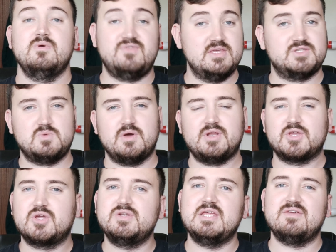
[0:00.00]
With this one, I
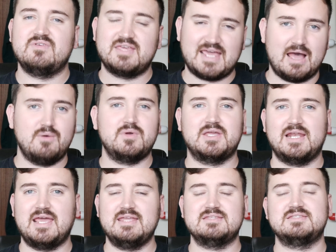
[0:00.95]
couldn't even
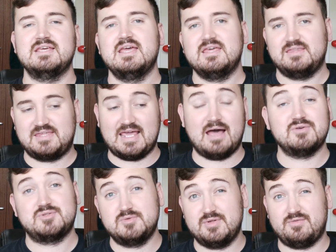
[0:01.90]
calculate the
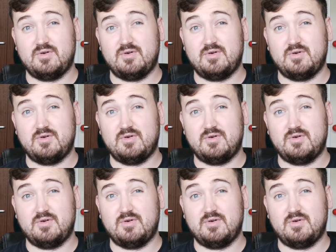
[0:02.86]
calcium to